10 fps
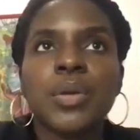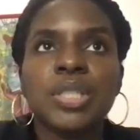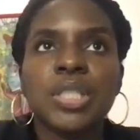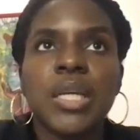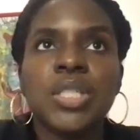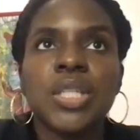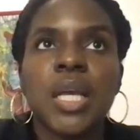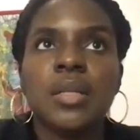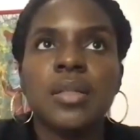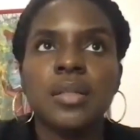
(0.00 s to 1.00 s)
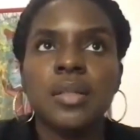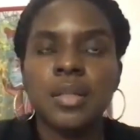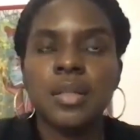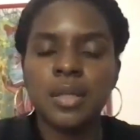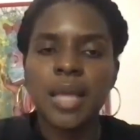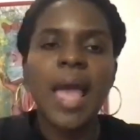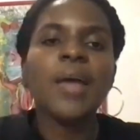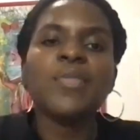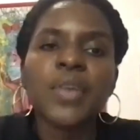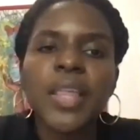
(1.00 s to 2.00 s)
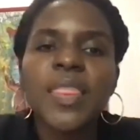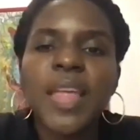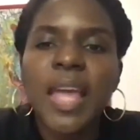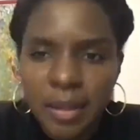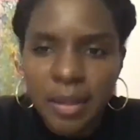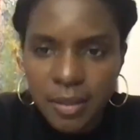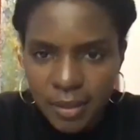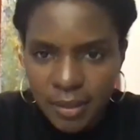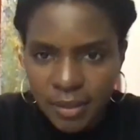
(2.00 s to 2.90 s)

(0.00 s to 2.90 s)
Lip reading: negotiation? Everything.